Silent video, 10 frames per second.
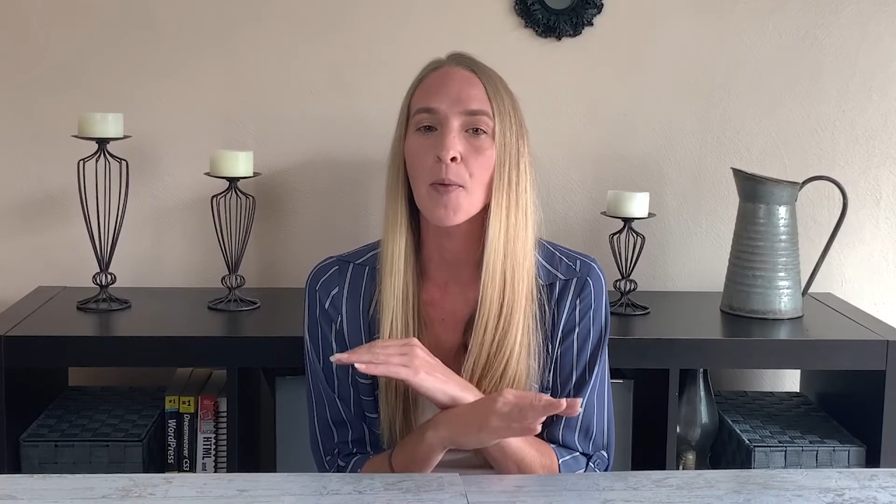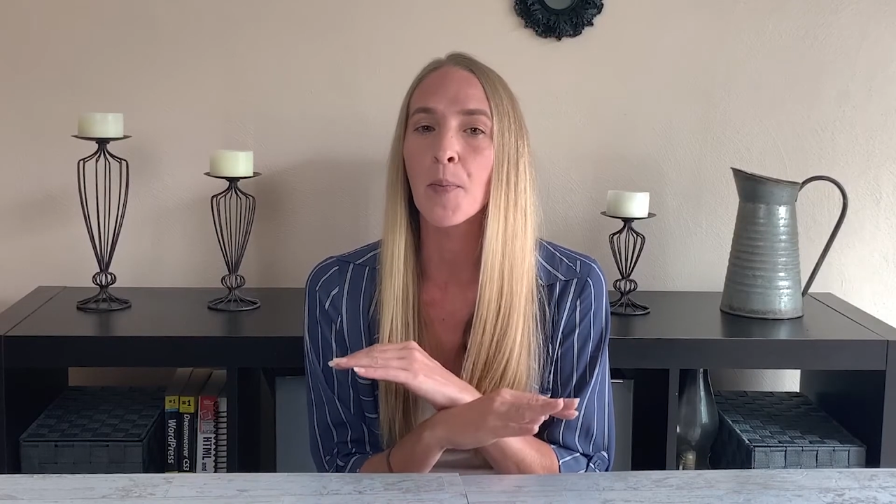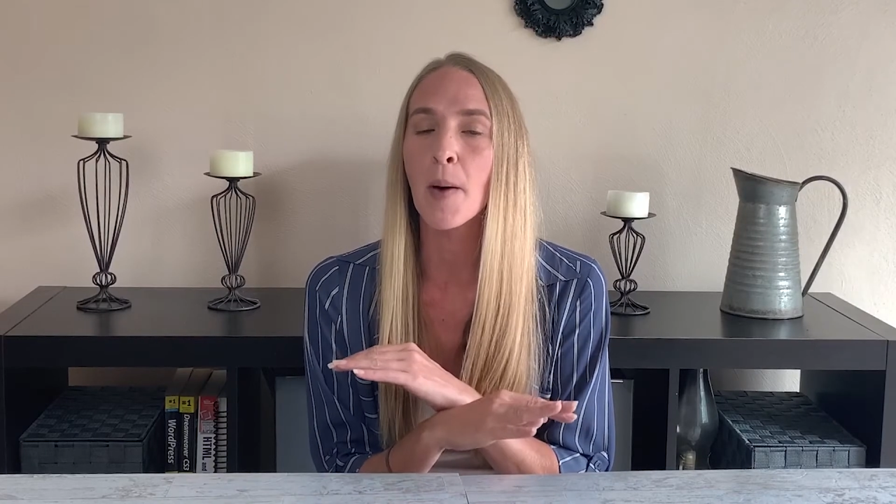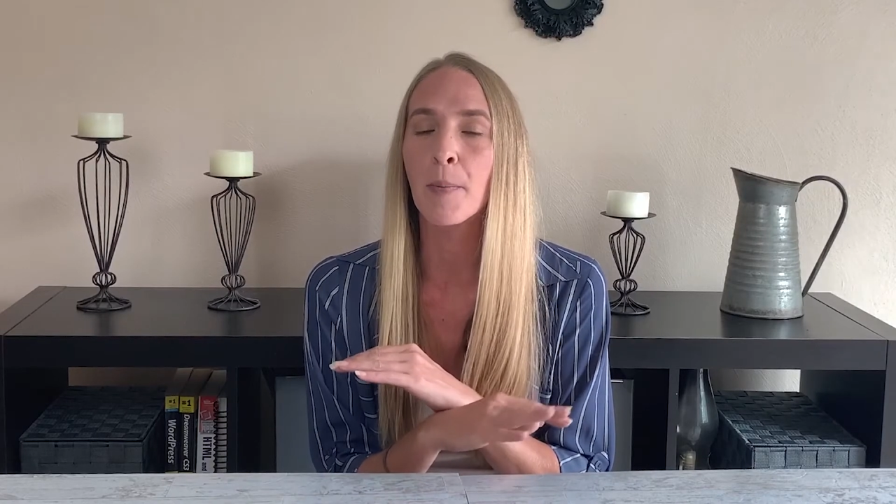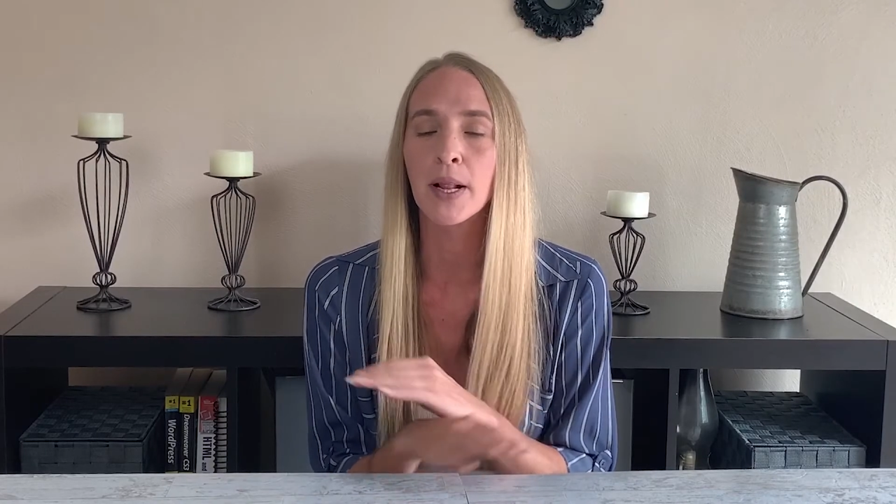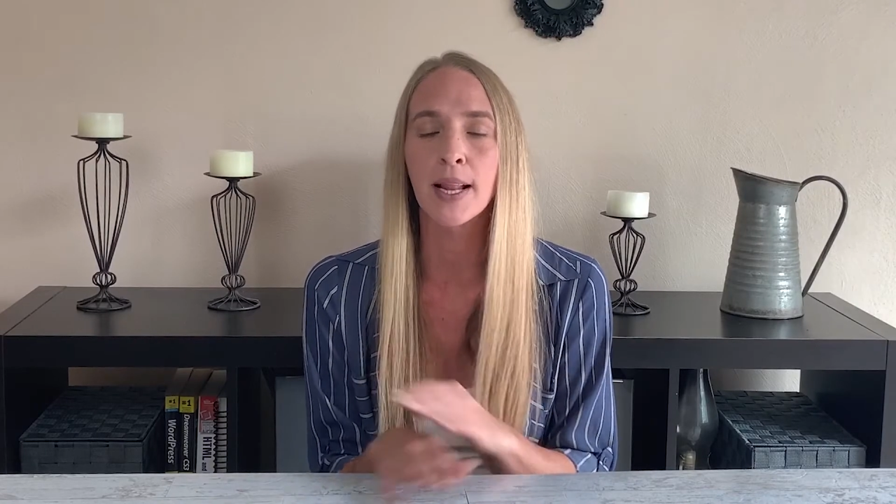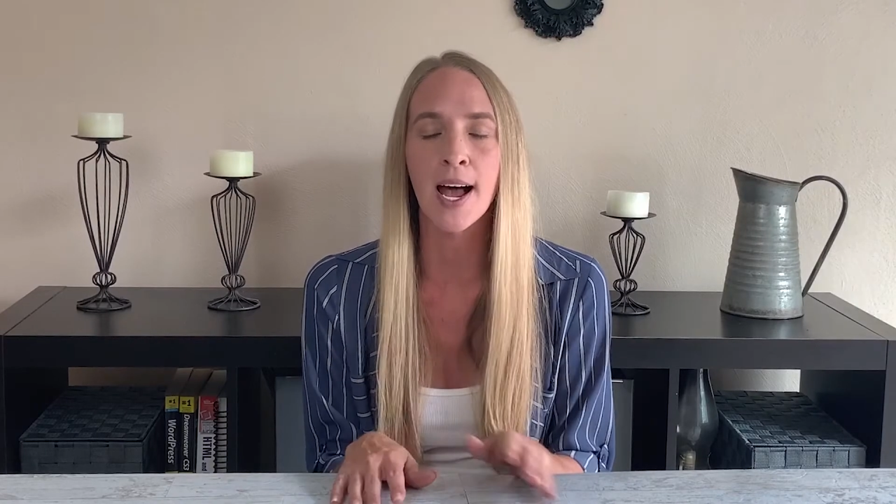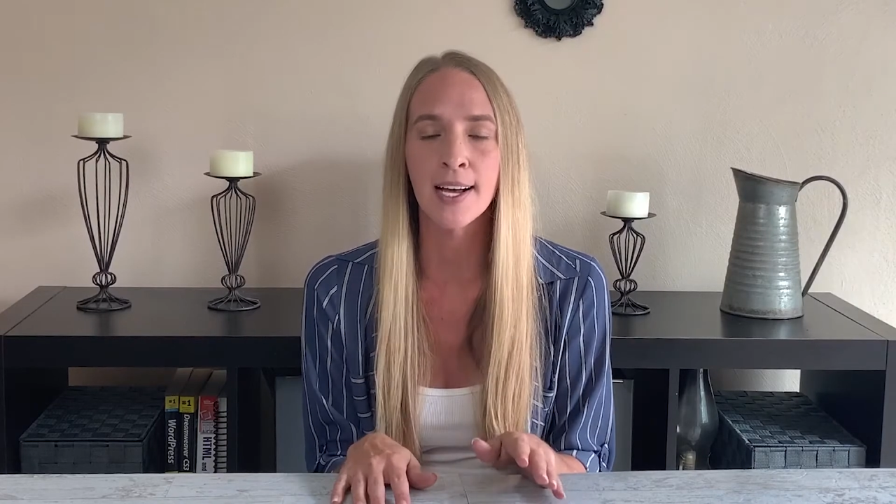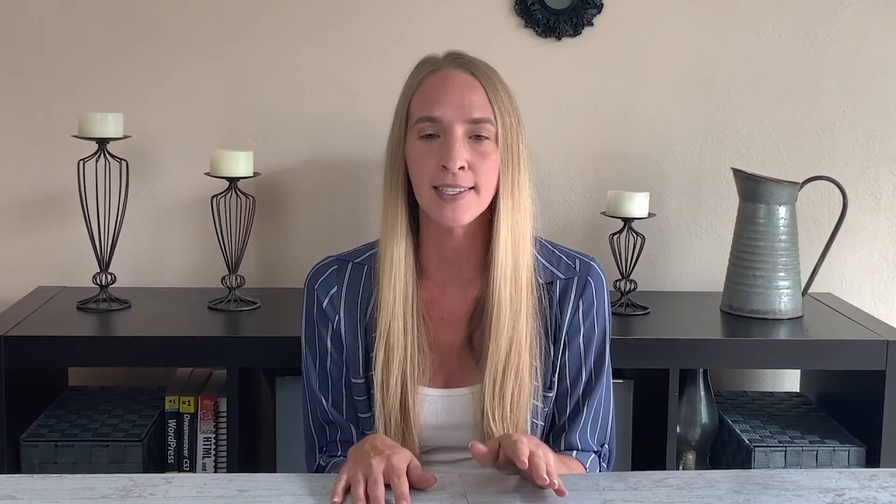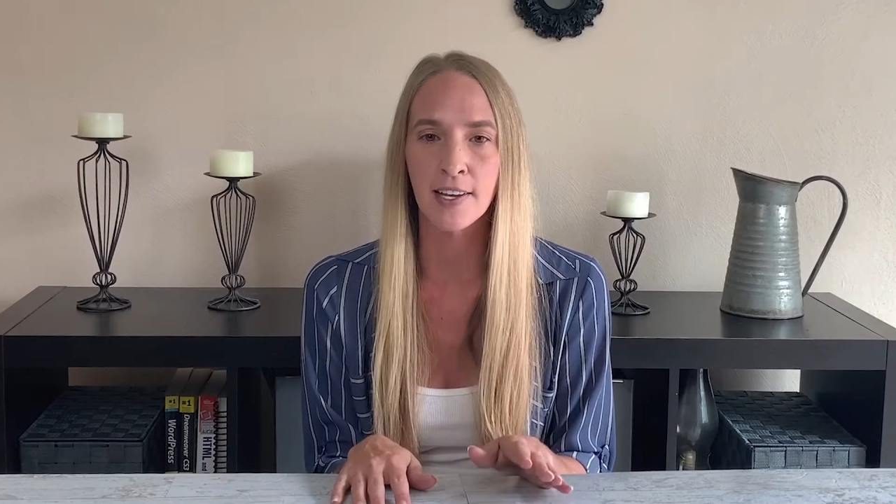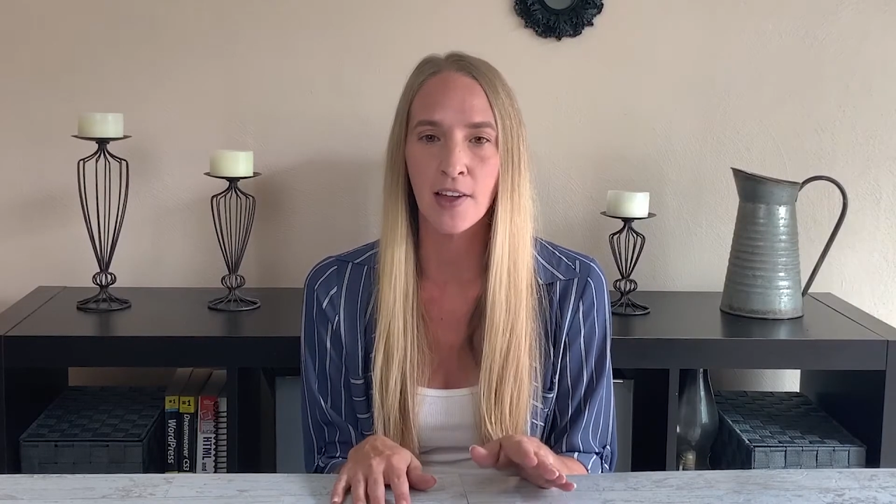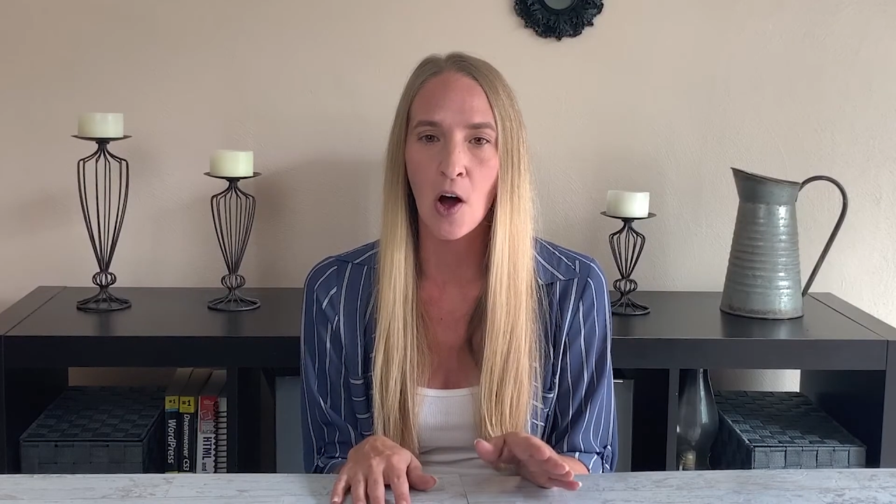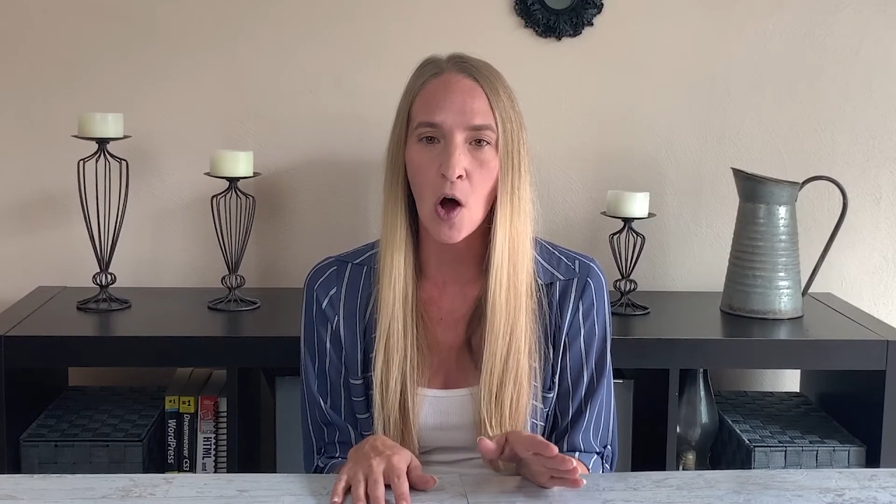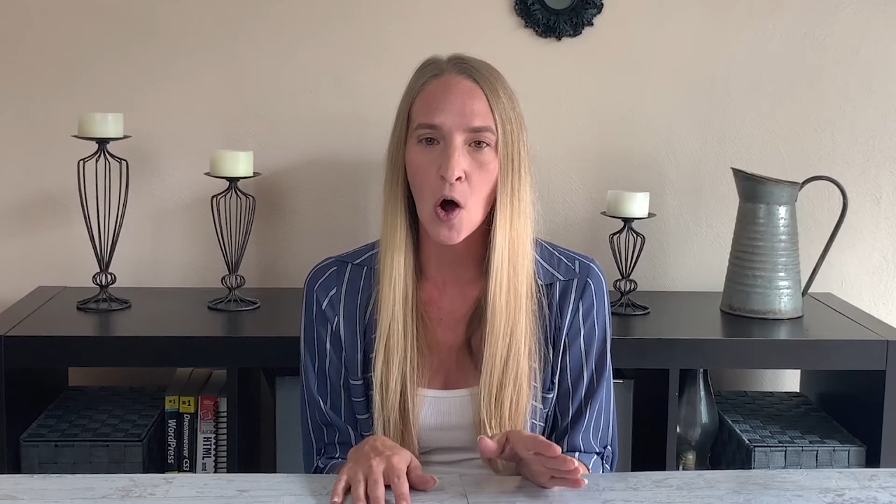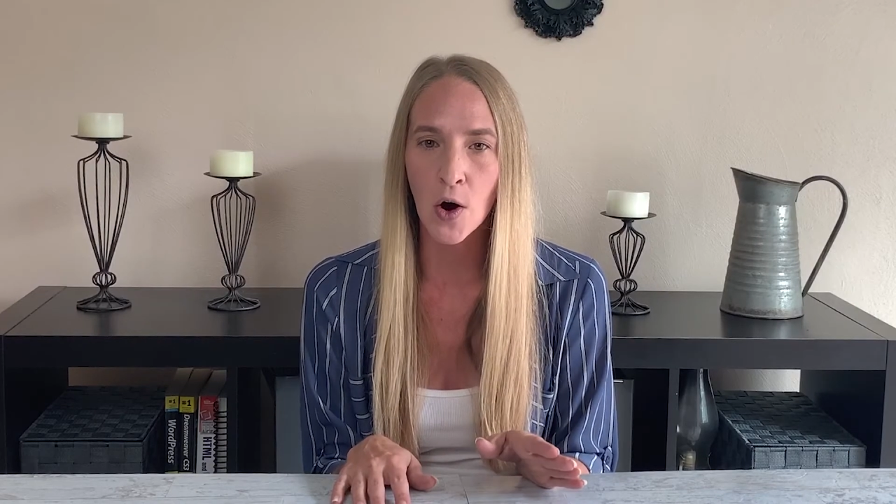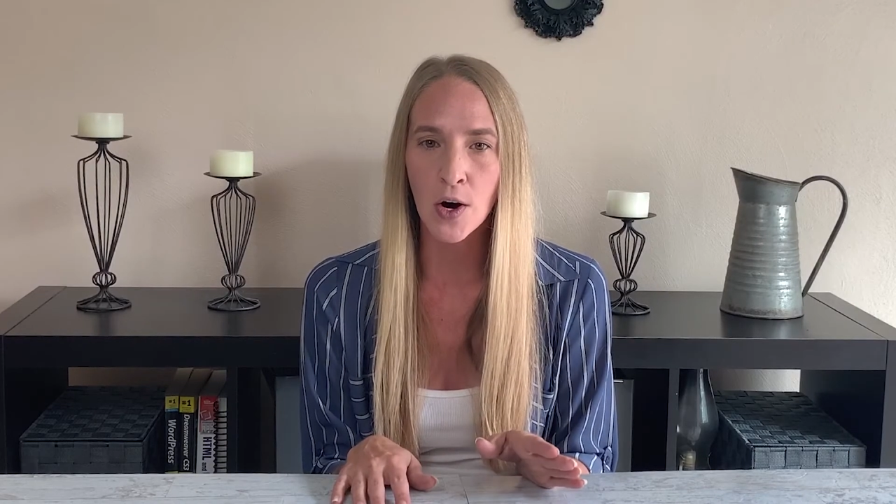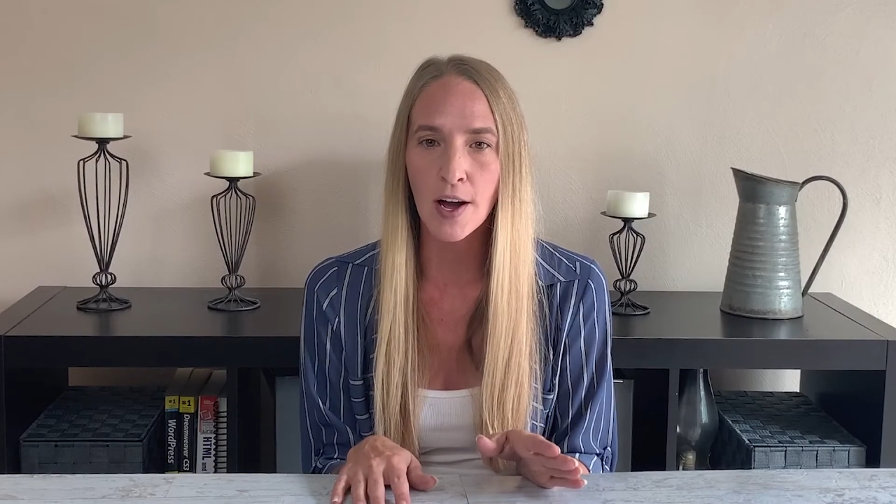applies to the heart